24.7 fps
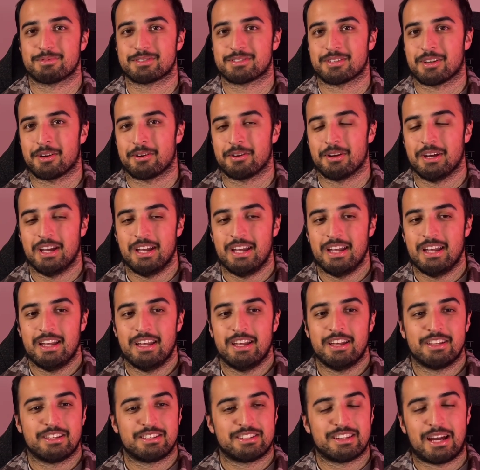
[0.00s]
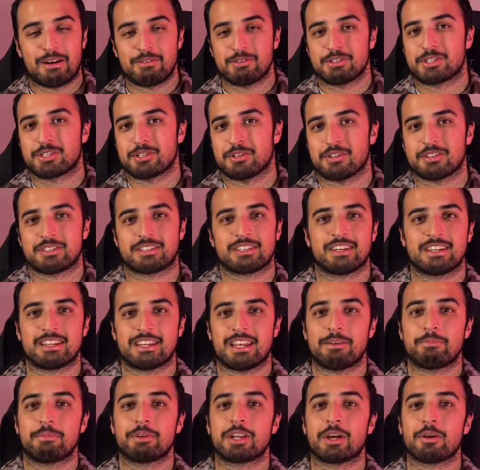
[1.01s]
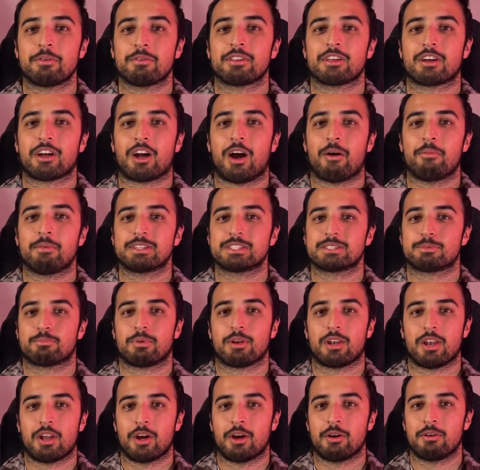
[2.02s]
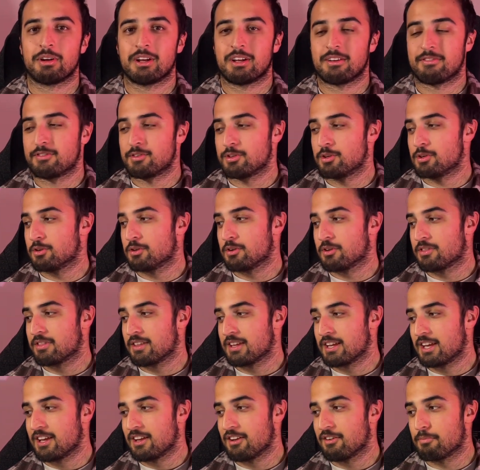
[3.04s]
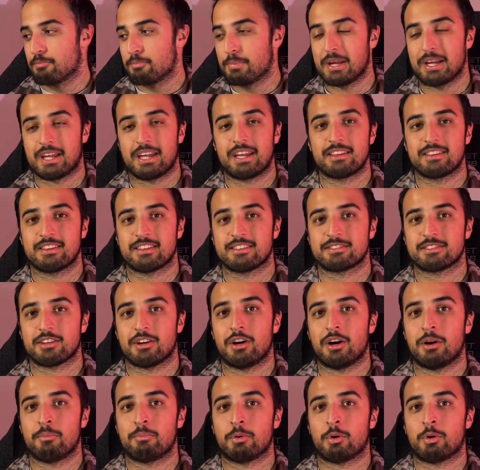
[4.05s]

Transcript: So now it's your turn. Let me know in the comments below if you're thinking of picking this up,